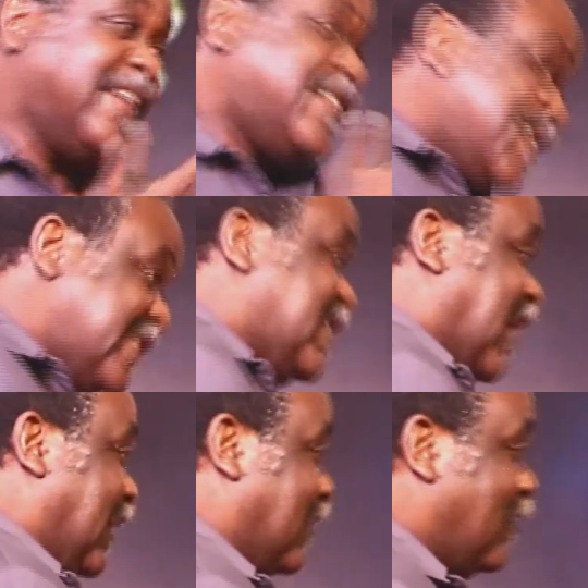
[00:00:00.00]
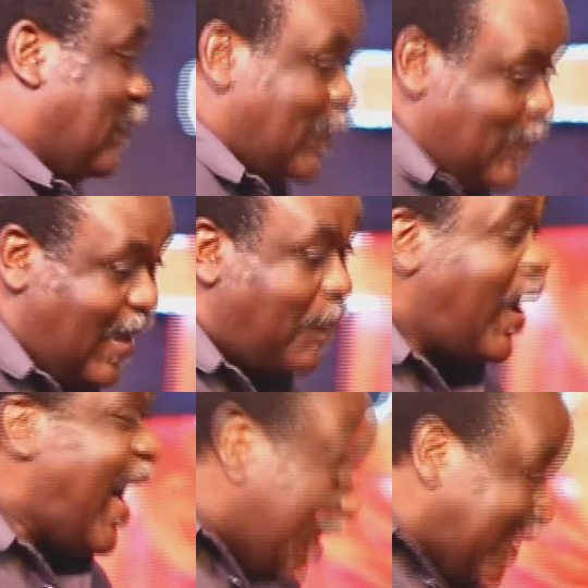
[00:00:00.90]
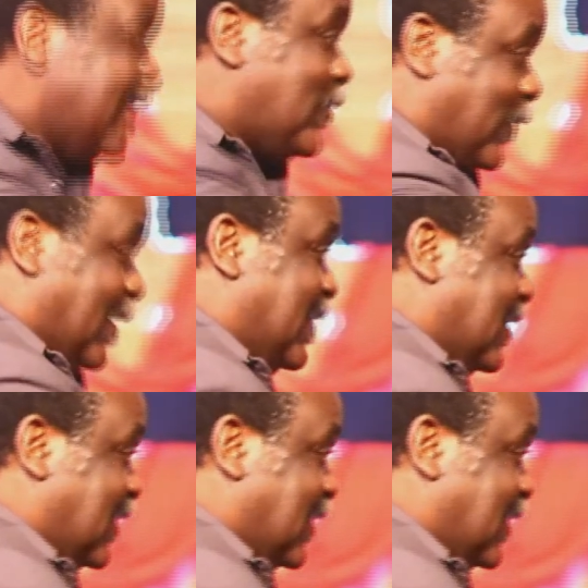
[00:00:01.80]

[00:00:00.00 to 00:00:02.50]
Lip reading: Christian, for me, I'm adding to that,